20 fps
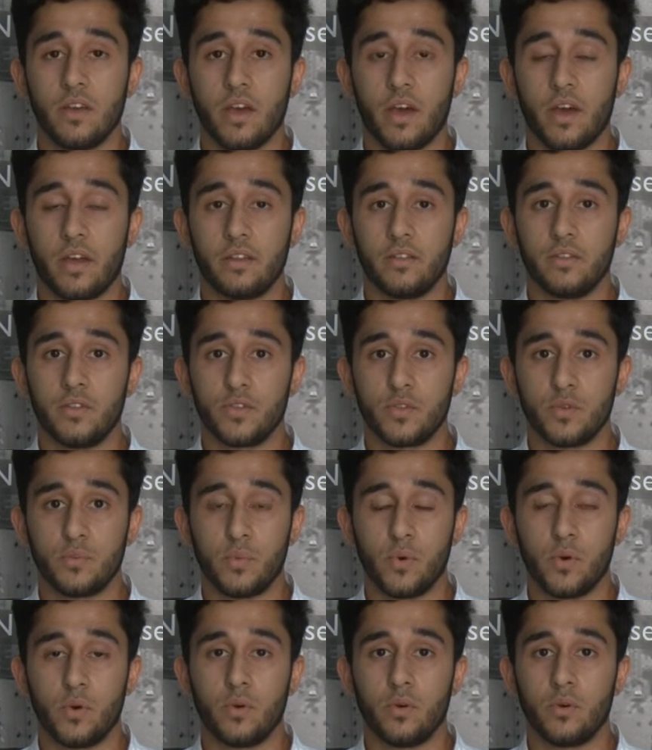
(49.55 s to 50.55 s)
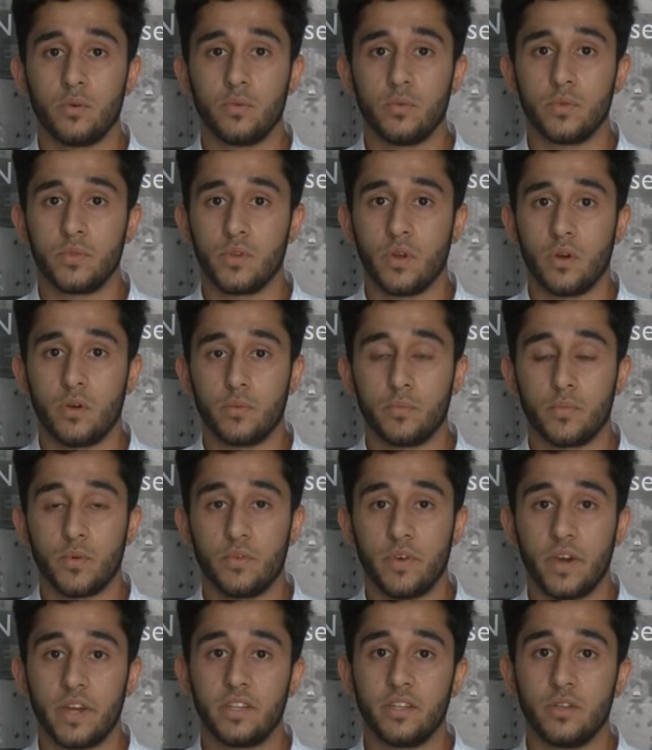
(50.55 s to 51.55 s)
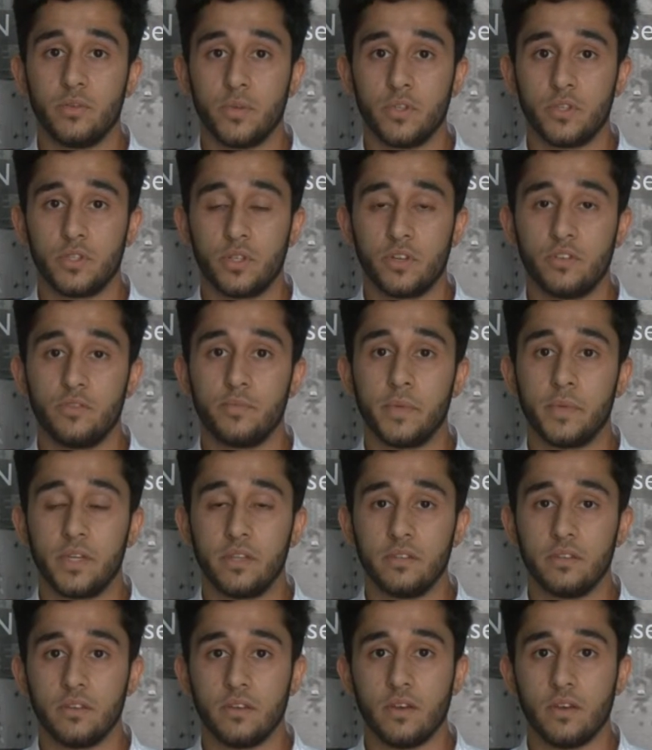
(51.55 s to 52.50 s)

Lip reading: and the support was not provided which should have been,